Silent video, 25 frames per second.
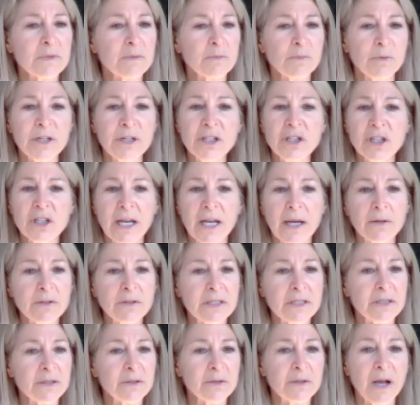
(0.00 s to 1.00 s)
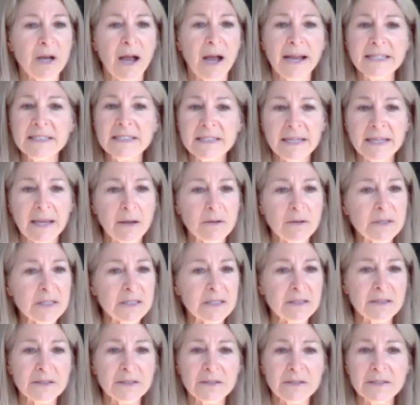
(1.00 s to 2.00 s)
reach out to guidance
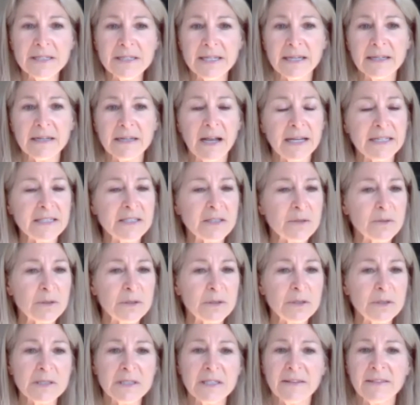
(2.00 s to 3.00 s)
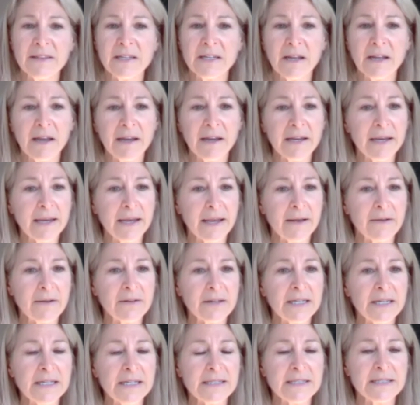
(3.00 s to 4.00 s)
counselors at high schools in the nine
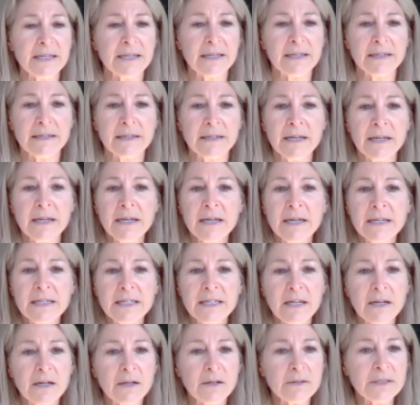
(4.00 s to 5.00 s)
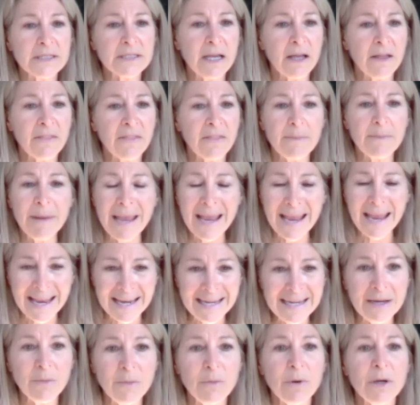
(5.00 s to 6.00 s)
counties and you know tell them
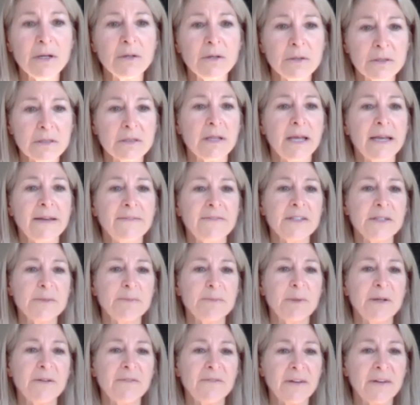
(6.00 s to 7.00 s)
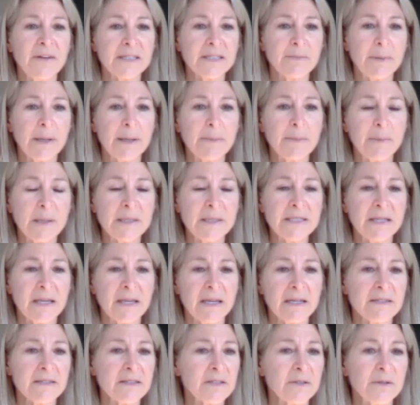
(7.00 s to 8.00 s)
anyone whose life has been affected by breast
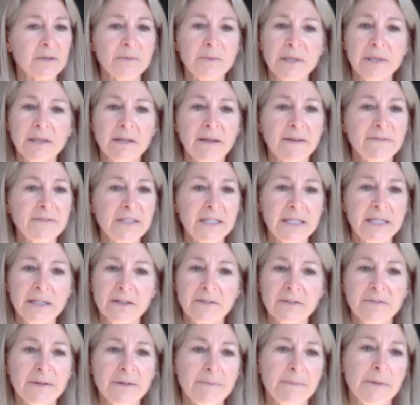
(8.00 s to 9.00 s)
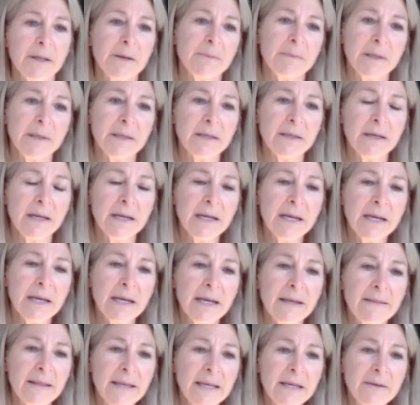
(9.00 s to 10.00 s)
cancer we'd love to hear from them and
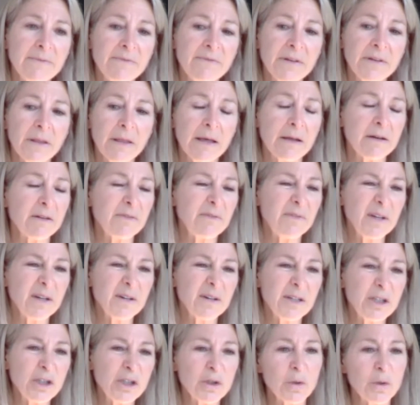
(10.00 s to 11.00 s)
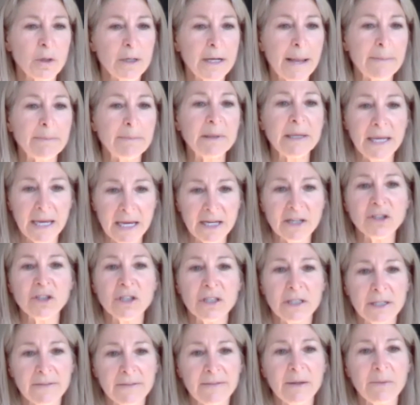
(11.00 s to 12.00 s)
and they fill out a very short
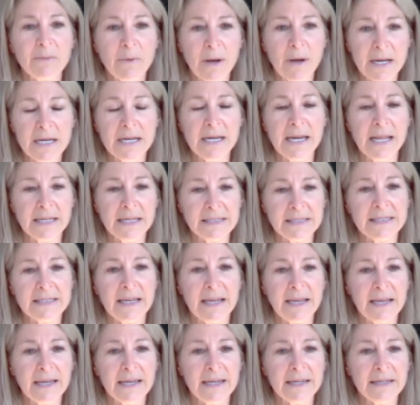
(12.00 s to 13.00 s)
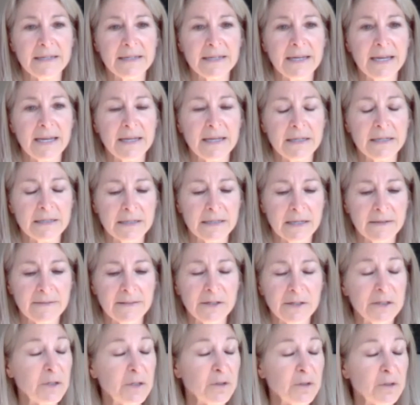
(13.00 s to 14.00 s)
application and then write an essay, and, and uh,
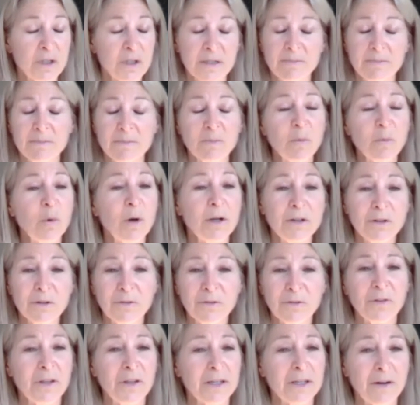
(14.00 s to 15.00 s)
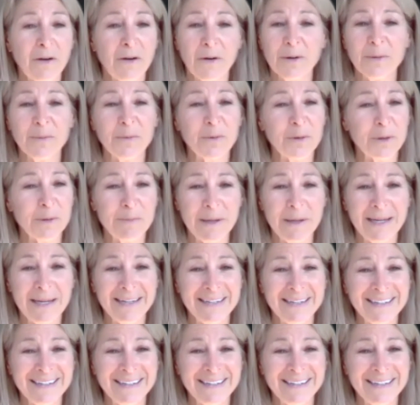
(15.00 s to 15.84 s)
they're usually wonderful and heartwarming.